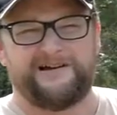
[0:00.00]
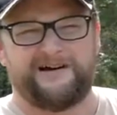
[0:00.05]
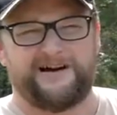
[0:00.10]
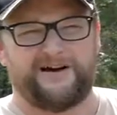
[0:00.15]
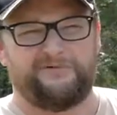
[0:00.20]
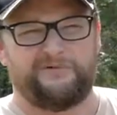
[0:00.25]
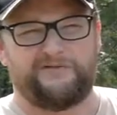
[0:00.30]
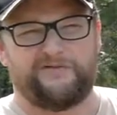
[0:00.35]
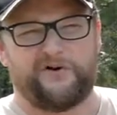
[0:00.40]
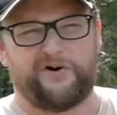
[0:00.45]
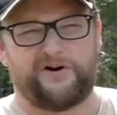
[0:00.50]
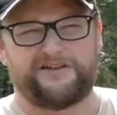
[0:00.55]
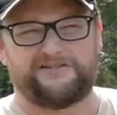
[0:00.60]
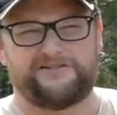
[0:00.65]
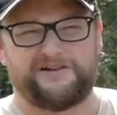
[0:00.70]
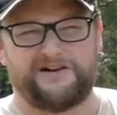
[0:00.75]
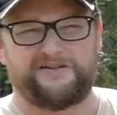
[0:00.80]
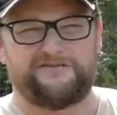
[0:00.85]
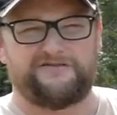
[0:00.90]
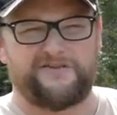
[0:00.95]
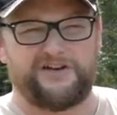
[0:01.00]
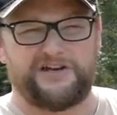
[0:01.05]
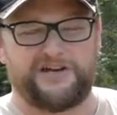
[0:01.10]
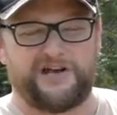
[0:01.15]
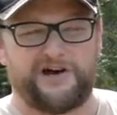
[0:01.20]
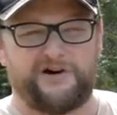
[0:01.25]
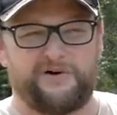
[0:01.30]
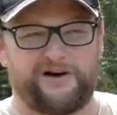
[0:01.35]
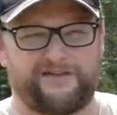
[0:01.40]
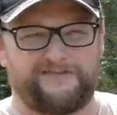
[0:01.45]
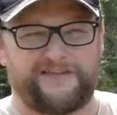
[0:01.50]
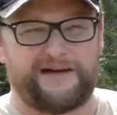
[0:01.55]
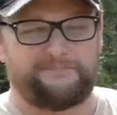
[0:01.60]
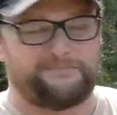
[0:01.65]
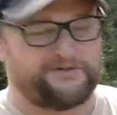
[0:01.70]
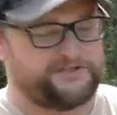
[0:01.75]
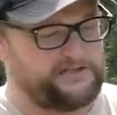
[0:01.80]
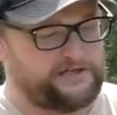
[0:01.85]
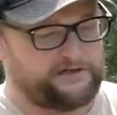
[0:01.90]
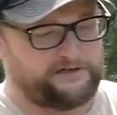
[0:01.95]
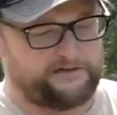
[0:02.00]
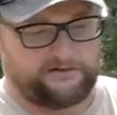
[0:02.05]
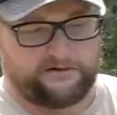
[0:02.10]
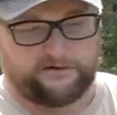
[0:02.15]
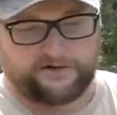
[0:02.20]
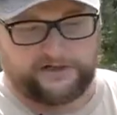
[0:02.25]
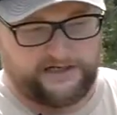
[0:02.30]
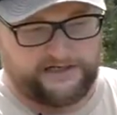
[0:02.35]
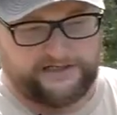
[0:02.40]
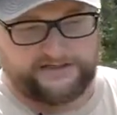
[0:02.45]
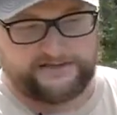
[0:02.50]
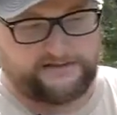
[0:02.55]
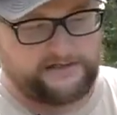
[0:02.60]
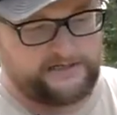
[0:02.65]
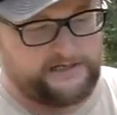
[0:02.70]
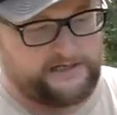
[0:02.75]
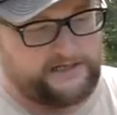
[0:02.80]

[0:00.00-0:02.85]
We've already done a video on that particular gun.